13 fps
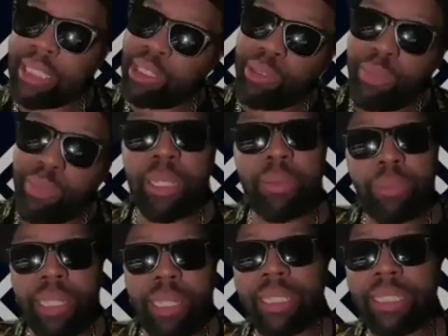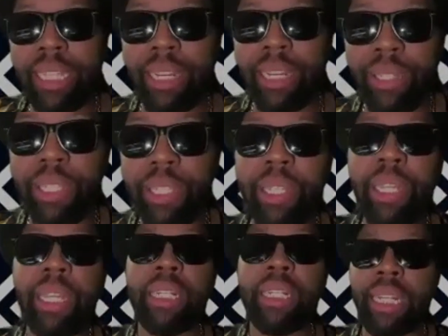too many brothers out here
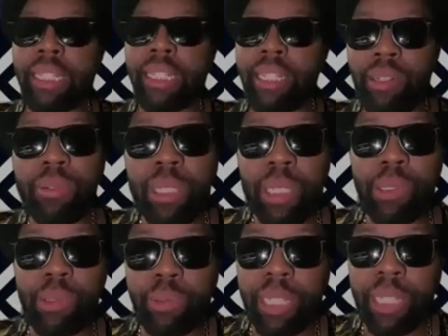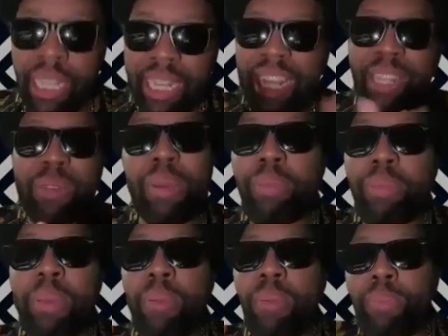that don't know. You,
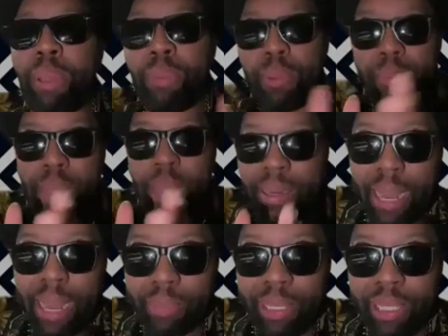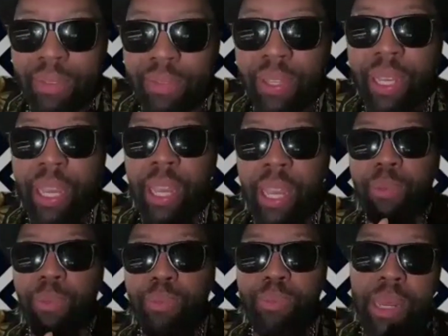people, people might not believe it.
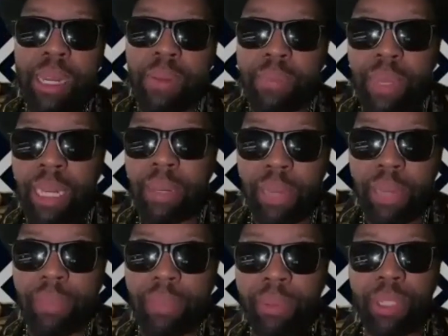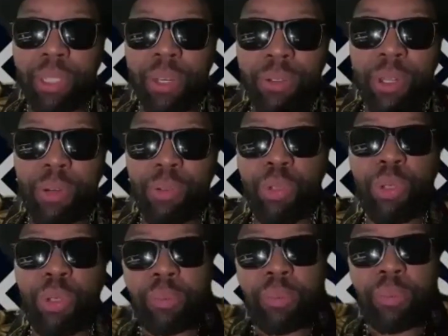Many, many black people don't know you
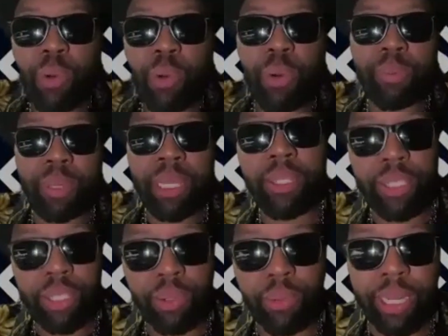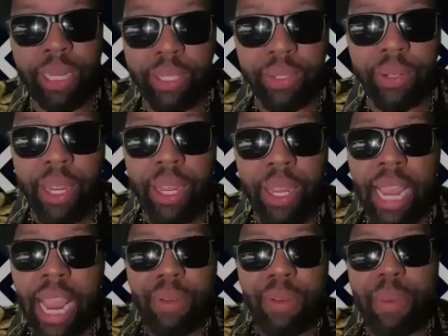can go and be a director.
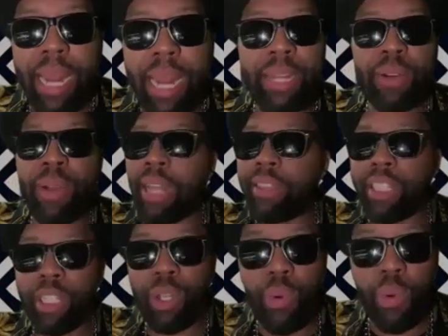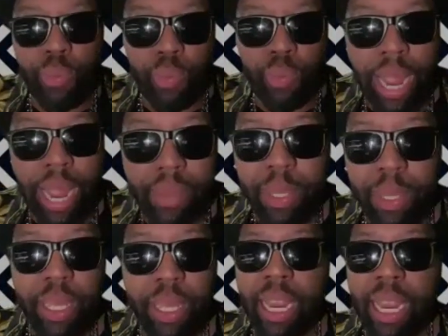Everybody don't mm-hmm. have to go and rap.
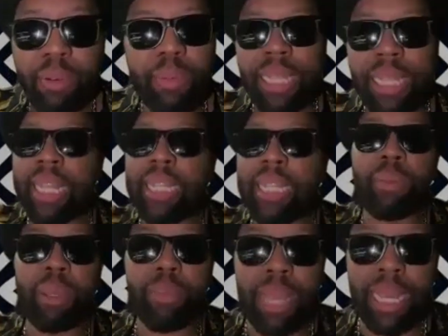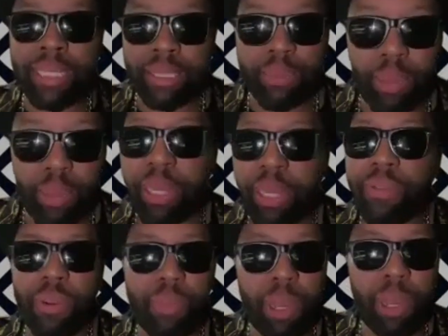Everybody's not going to mm-hmm. be a basketball player,
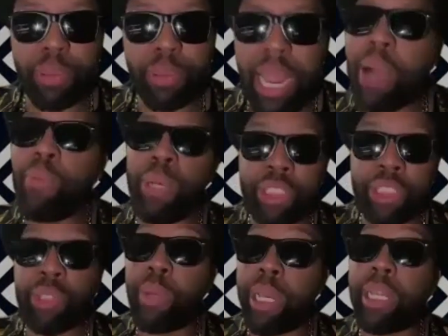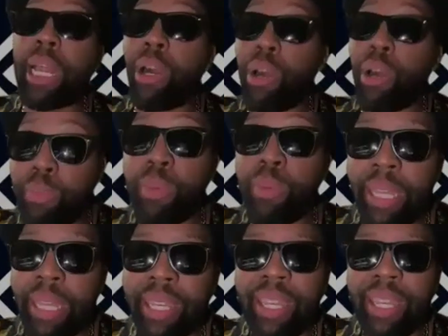football player. I wish you well. I mm-hmm. hope you
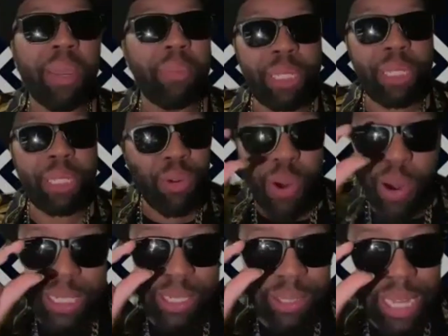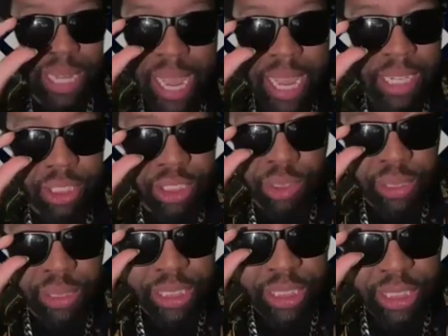make it. But you already know that
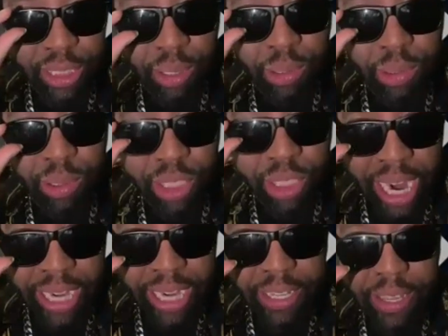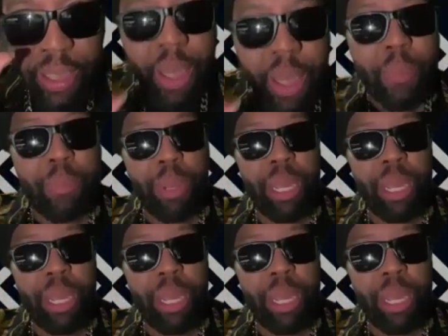industry is so tiny. Ooh.